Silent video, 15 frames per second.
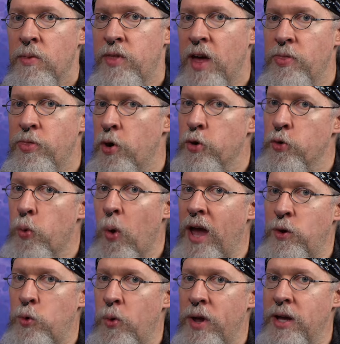than their
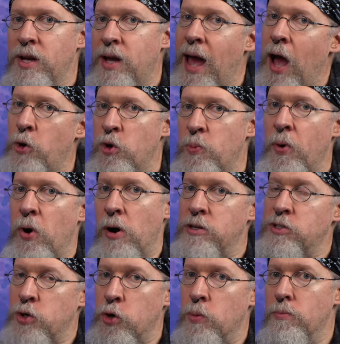right wing
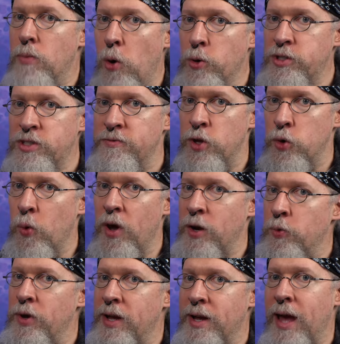counterparts, or most of their
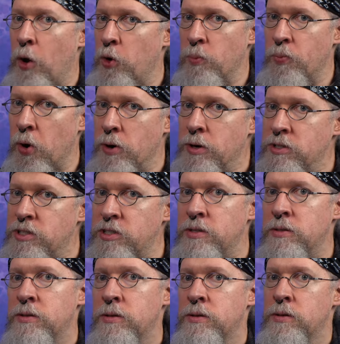right wing counterparts.
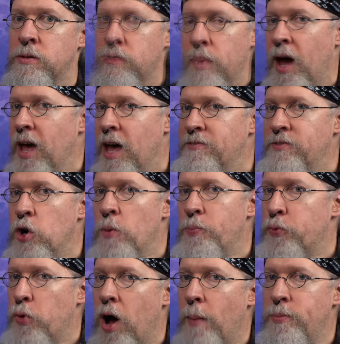I have no
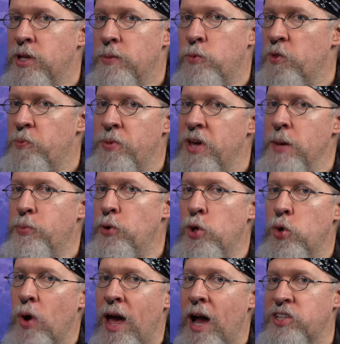problem with people
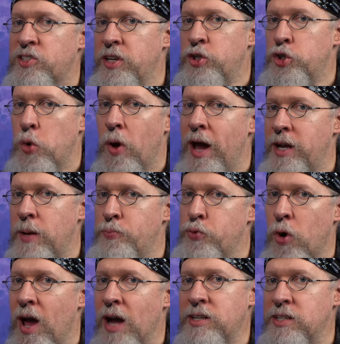who actually try to
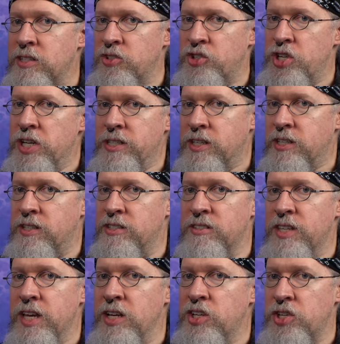practice
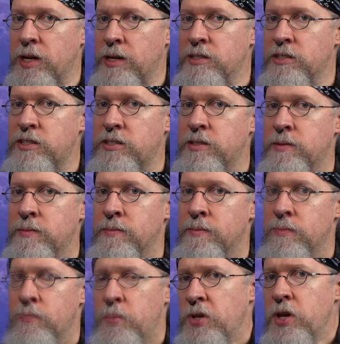Jesus' teachings.
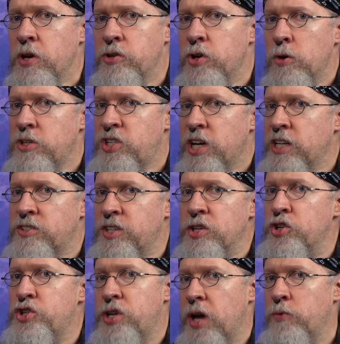But you know, just
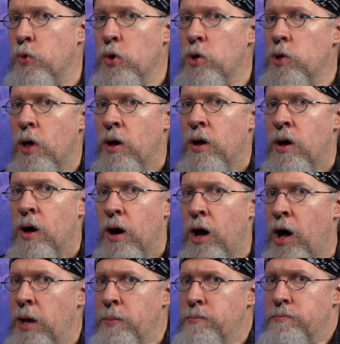in general,
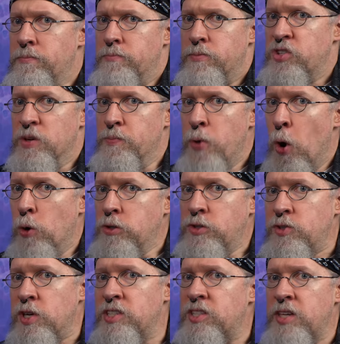I'm
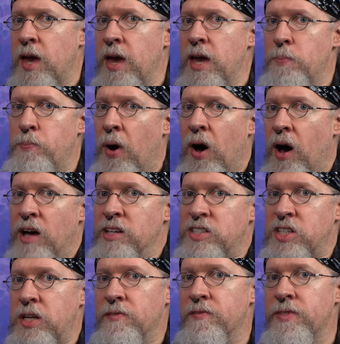supposed to say
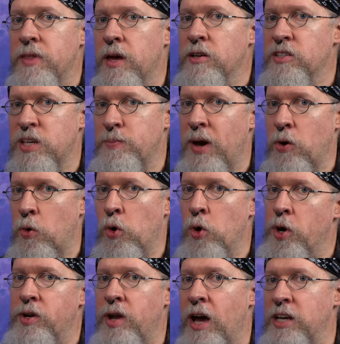positive things about
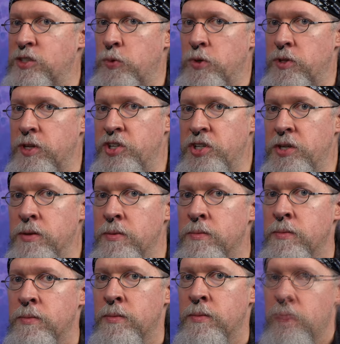organized religion?
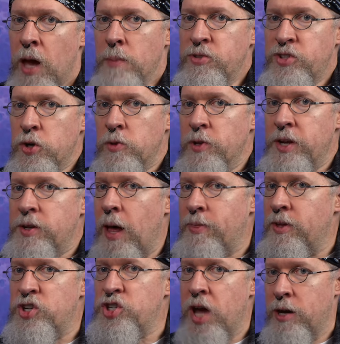I'm certainly
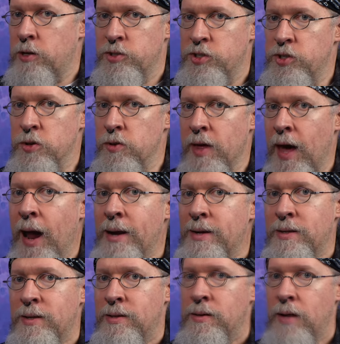not the channel to do
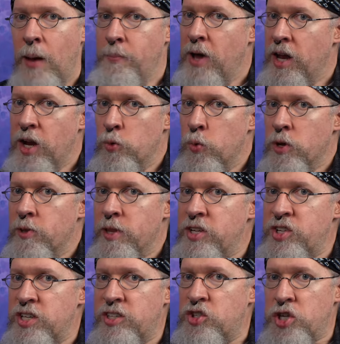that. I'm not a
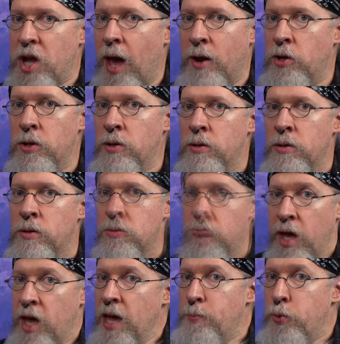religious channel.
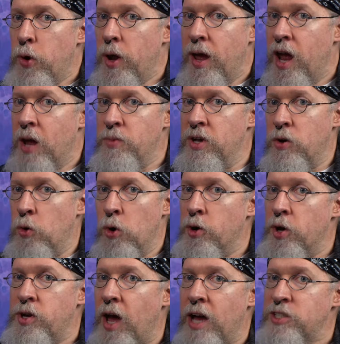Abrahamic
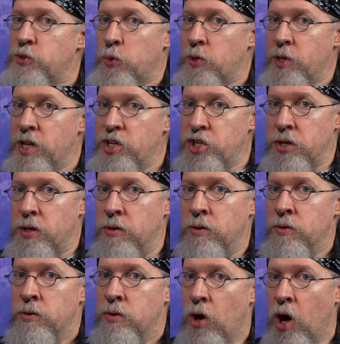organized religion
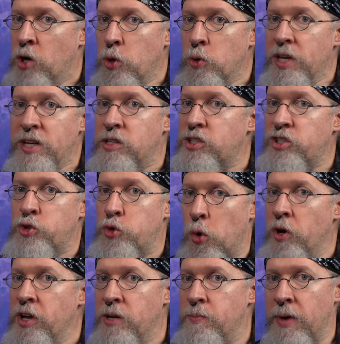utterly
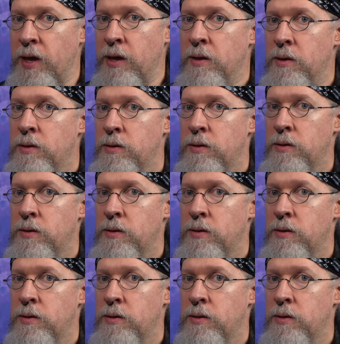destroyed me.